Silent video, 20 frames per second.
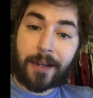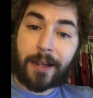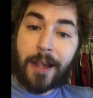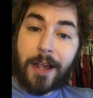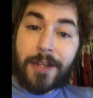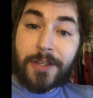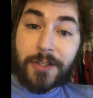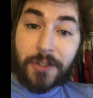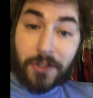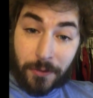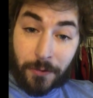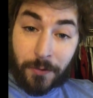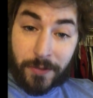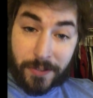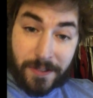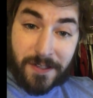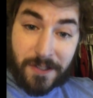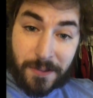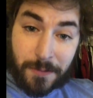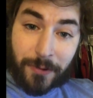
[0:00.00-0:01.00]
of
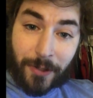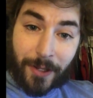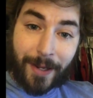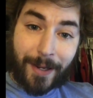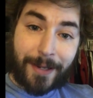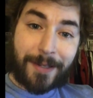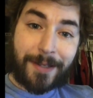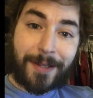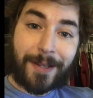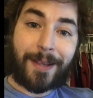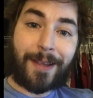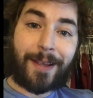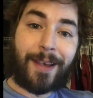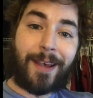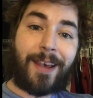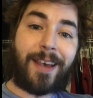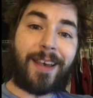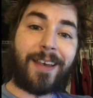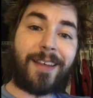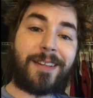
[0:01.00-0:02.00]
Sclussies planned,
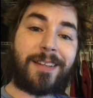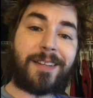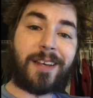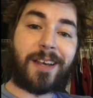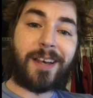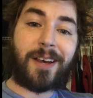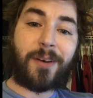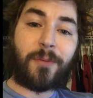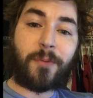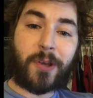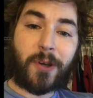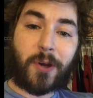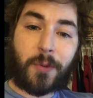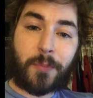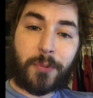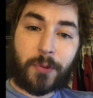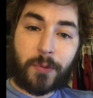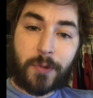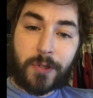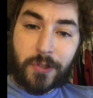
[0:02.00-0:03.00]
and we
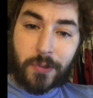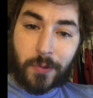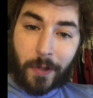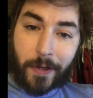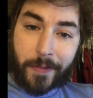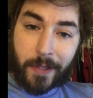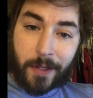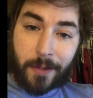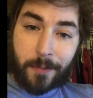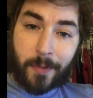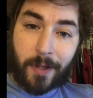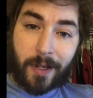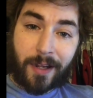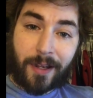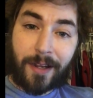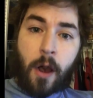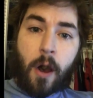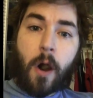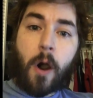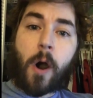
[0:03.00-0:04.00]
hope you enjoy them
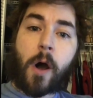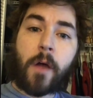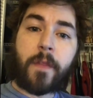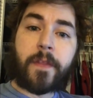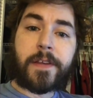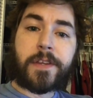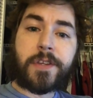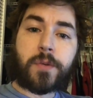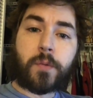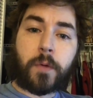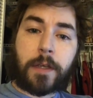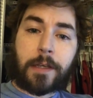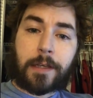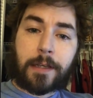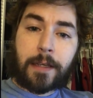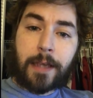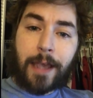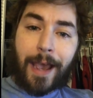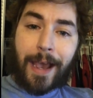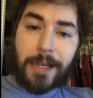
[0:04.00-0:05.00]
all this
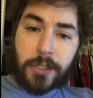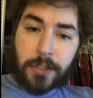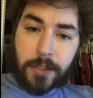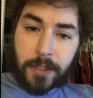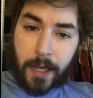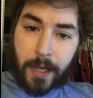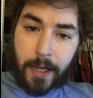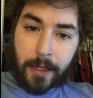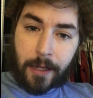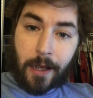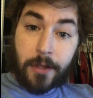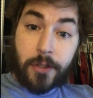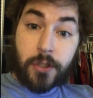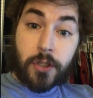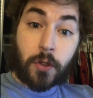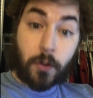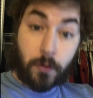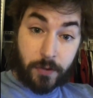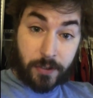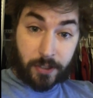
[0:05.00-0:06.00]
week. Hashtag
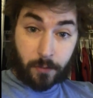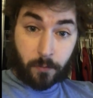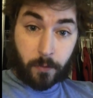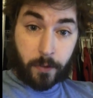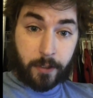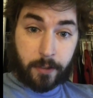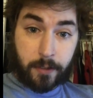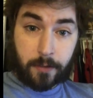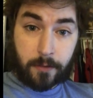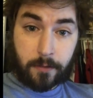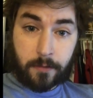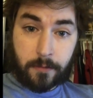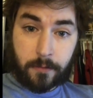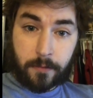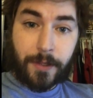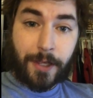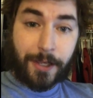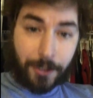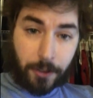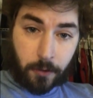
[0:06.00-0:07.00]
Sclussy.
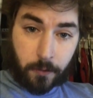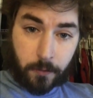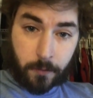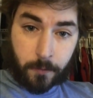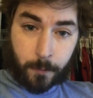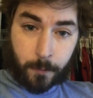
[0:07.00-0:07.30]
Thank you.